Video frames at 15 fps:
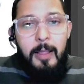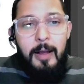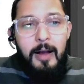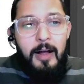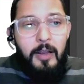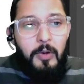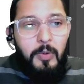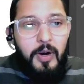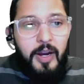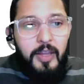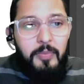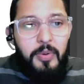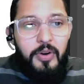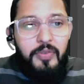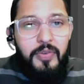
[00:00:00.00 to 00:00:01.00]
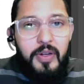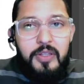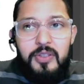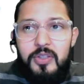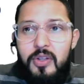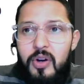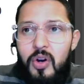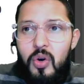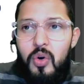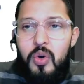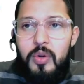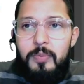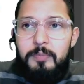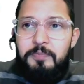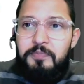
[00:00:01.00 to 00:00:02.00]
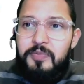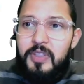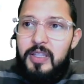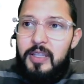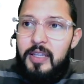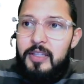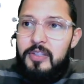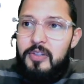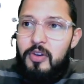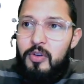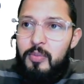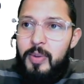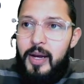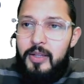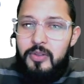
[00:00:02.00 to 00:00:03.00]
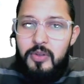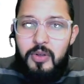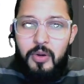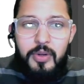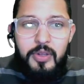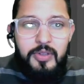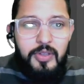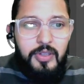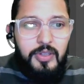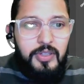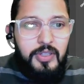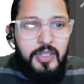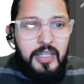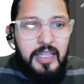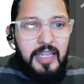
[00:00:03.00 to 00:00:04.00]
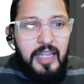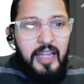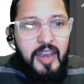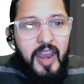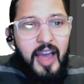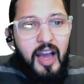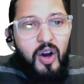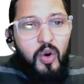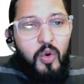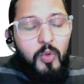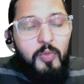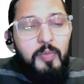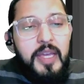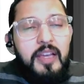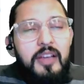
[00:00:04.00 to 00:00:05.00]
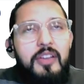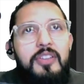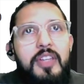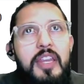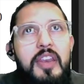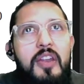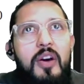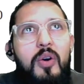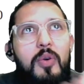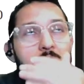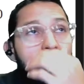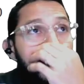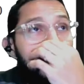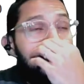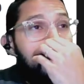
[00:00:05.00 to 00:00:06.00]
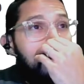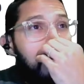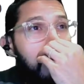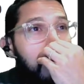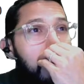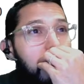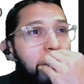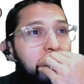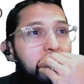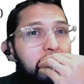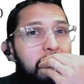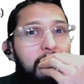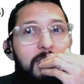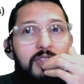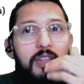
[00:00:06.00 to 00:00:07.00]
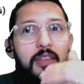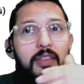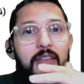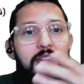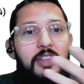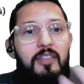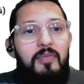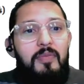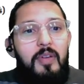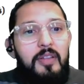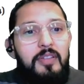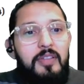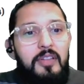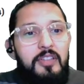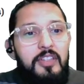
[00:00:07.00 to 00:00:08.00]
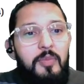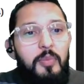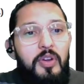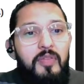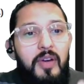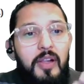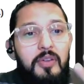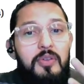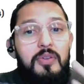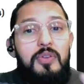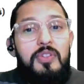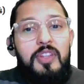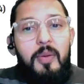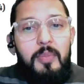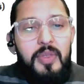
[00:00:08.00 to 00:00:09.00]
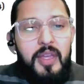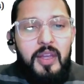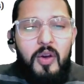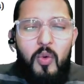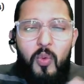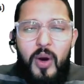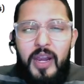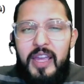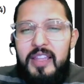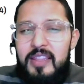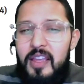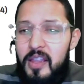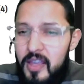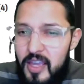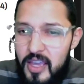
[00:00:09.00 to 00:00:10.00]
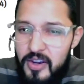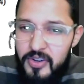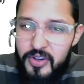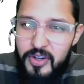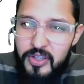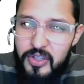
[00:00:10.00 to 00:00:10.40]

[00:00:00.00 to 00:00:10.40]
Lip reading: All right, perfect. So let's go back to codices. Now, because I know that I need to set the set point value to something, what I did here,